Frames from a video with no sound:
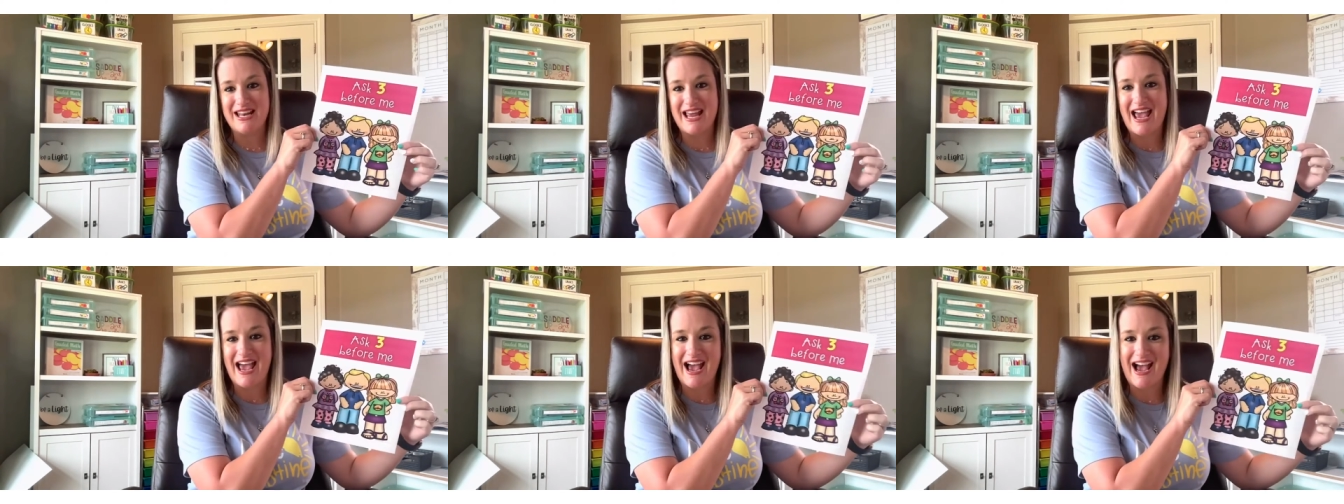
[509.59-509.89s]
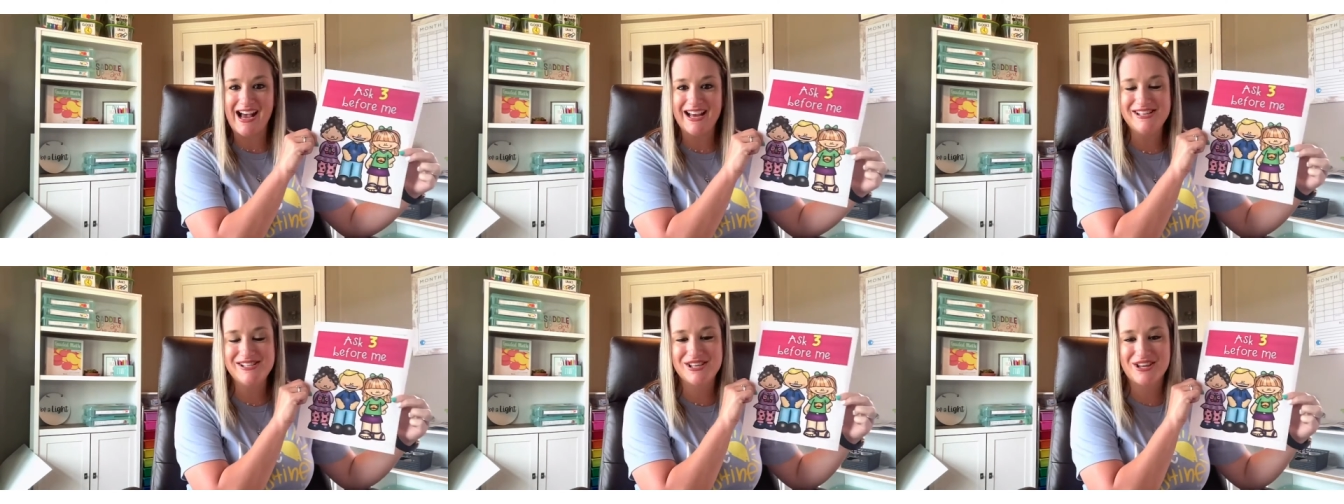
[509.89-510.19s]

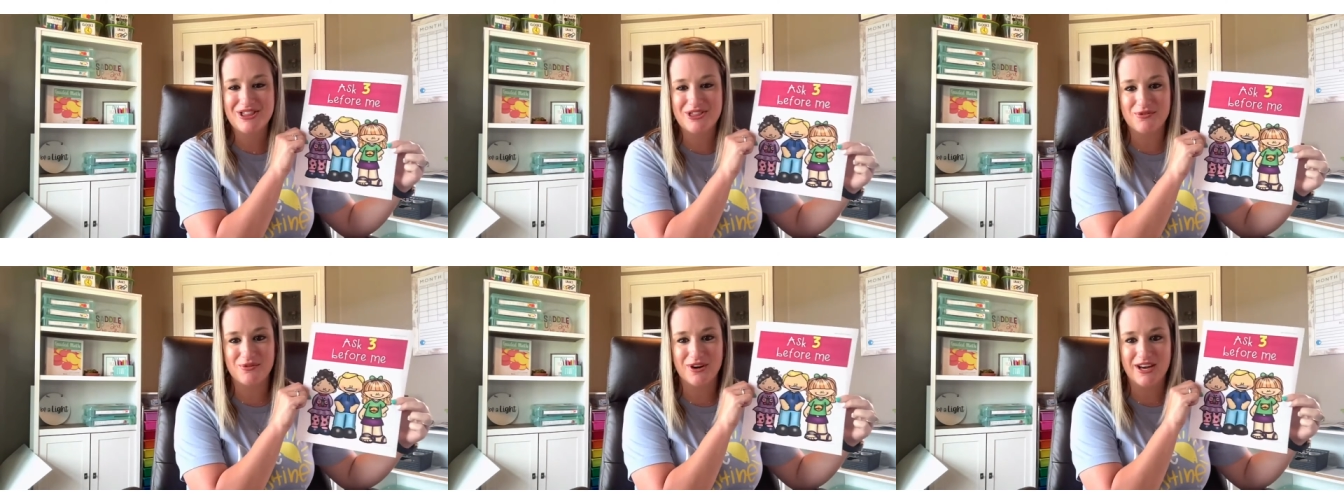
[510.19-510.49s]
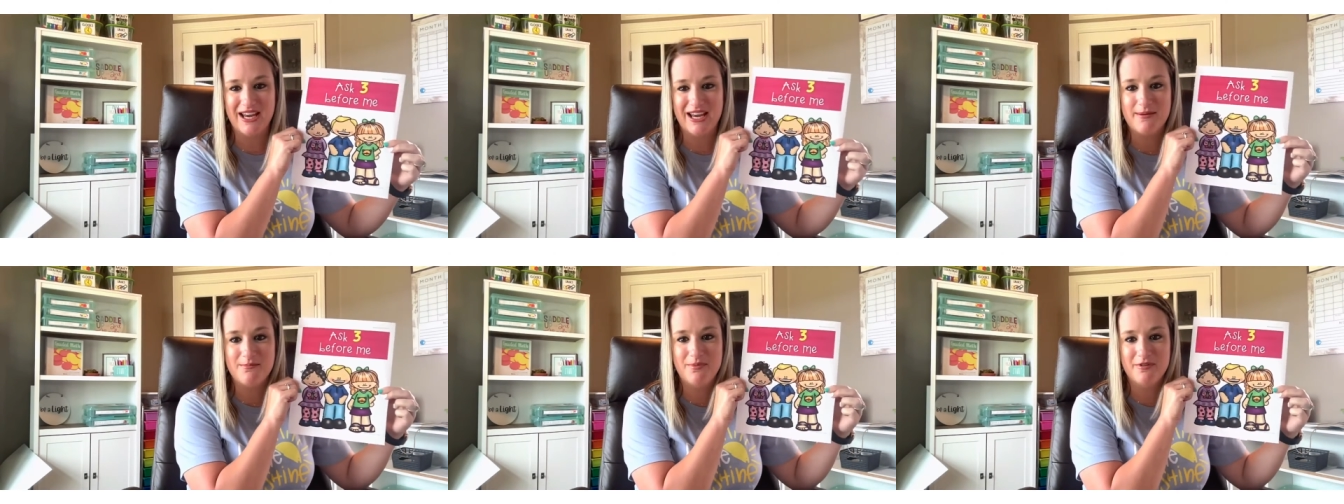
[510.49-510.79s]
ask
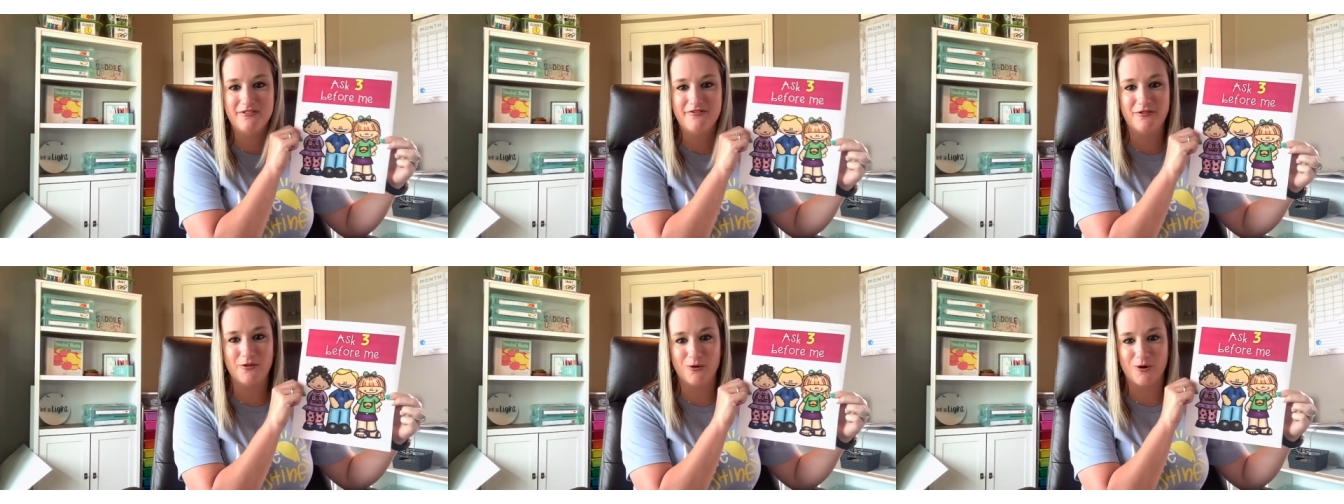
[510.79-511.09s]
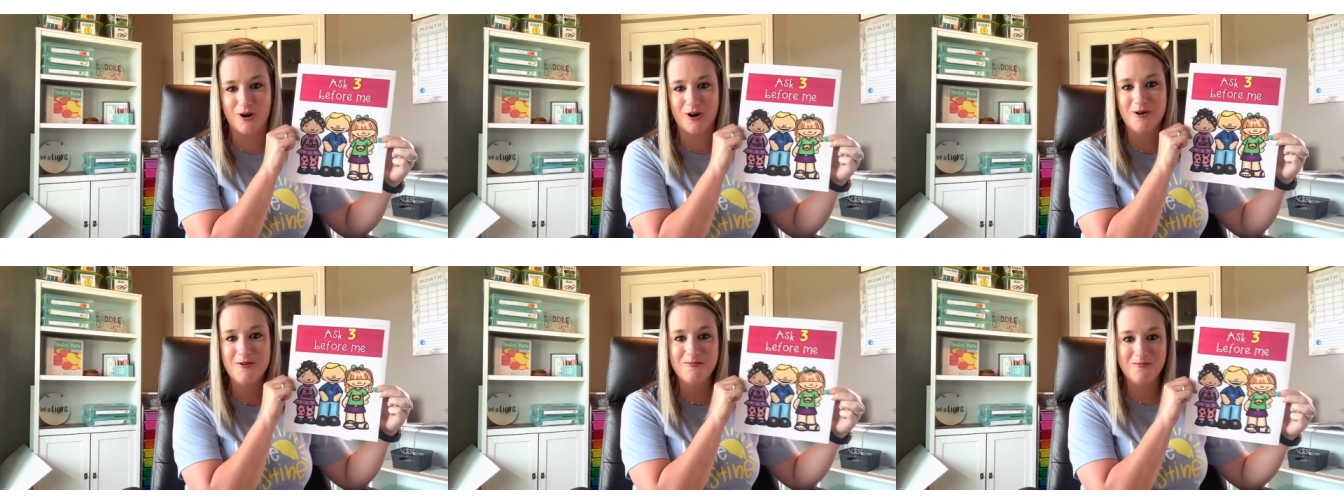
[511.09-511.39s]
three
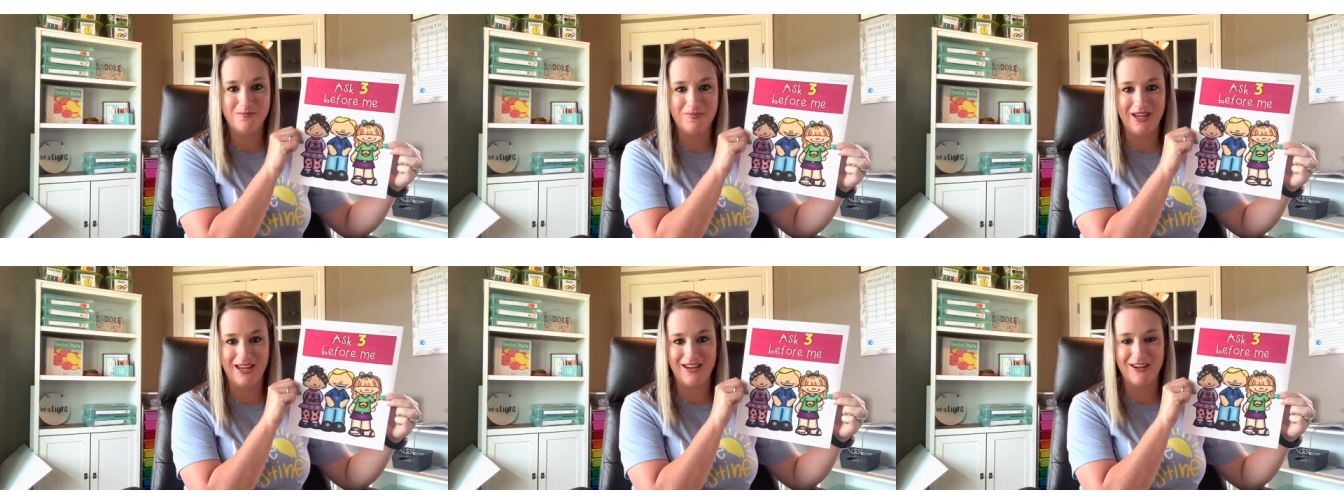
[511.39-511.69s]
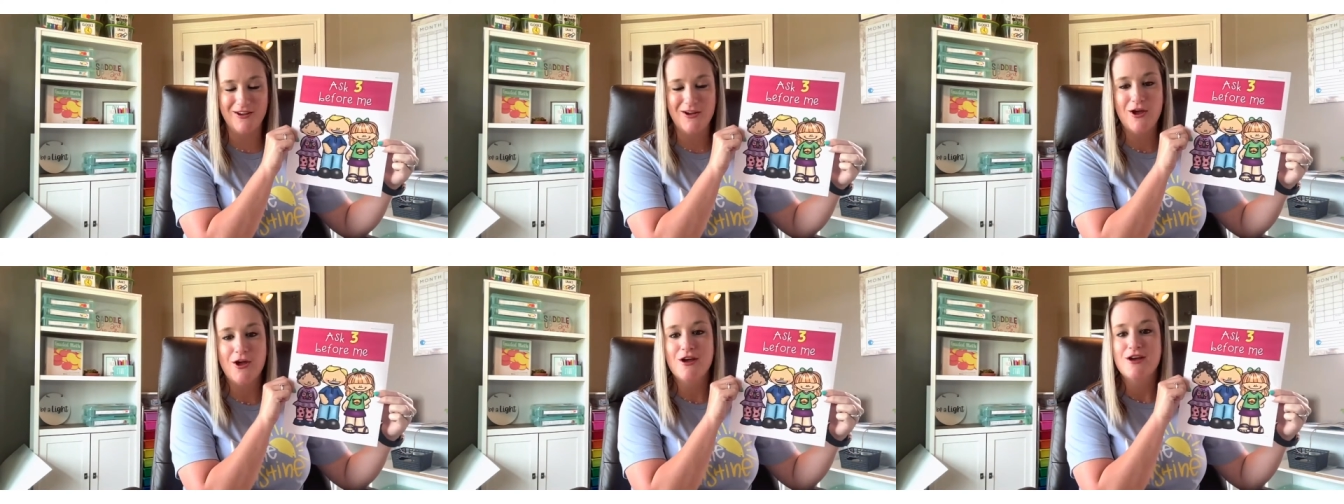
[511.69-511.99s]
before me.
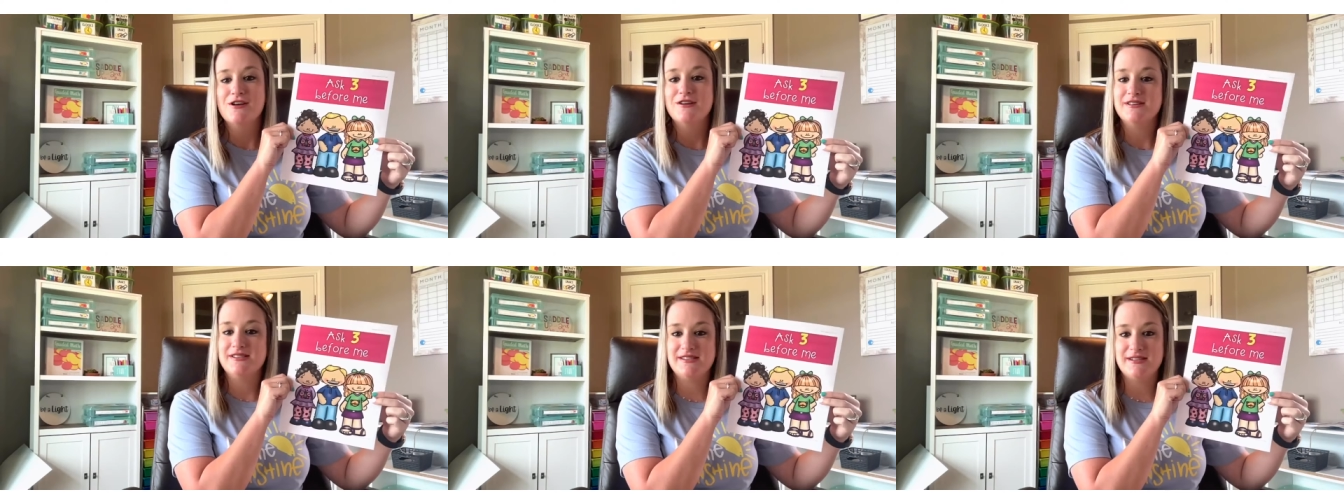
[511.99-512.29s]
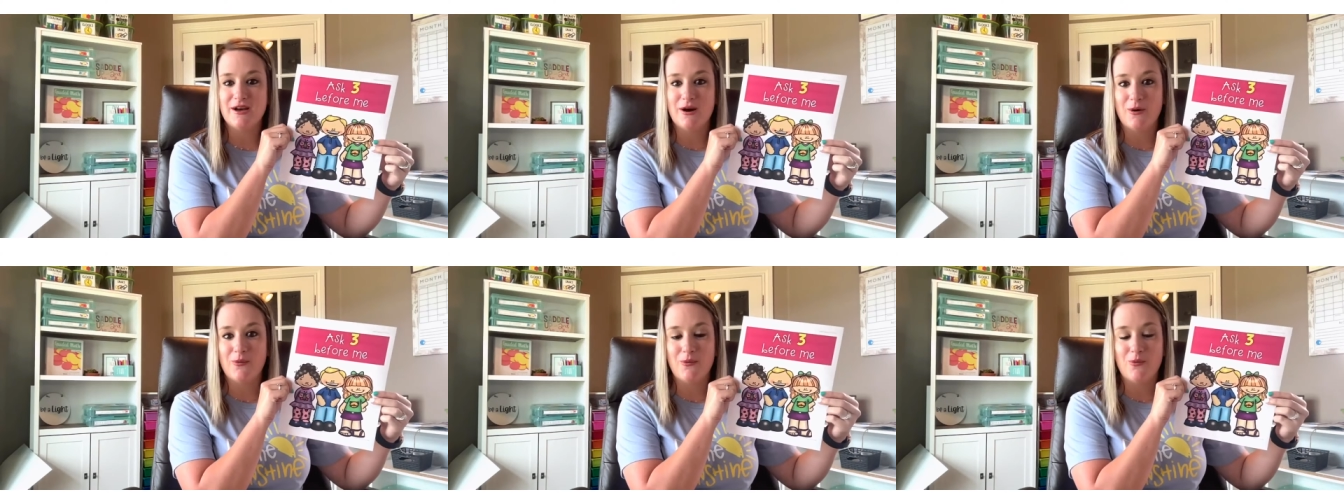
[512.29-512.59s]

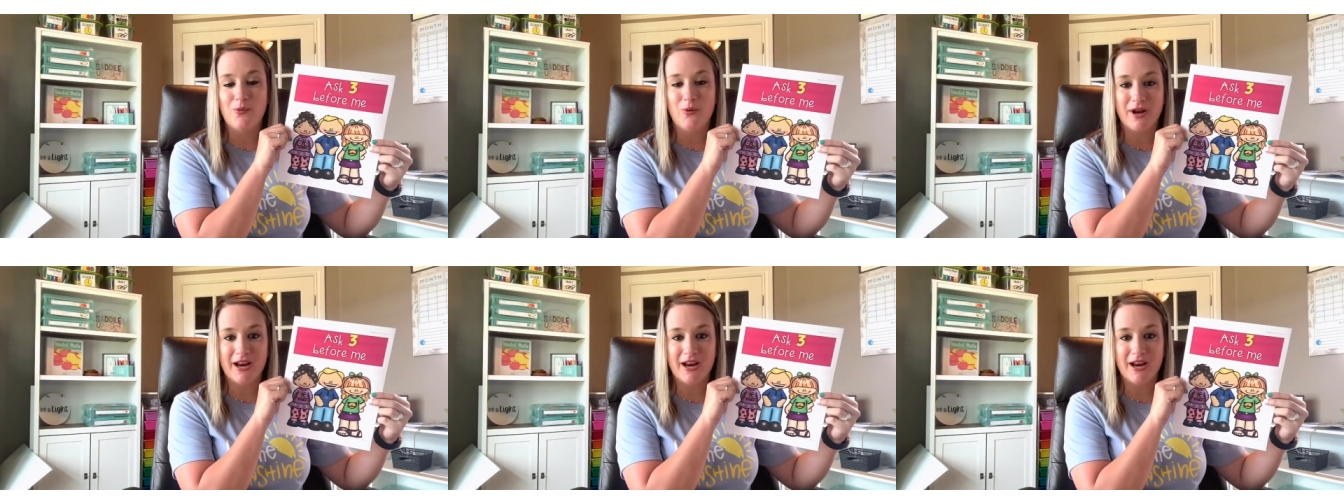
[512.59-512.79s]
So, what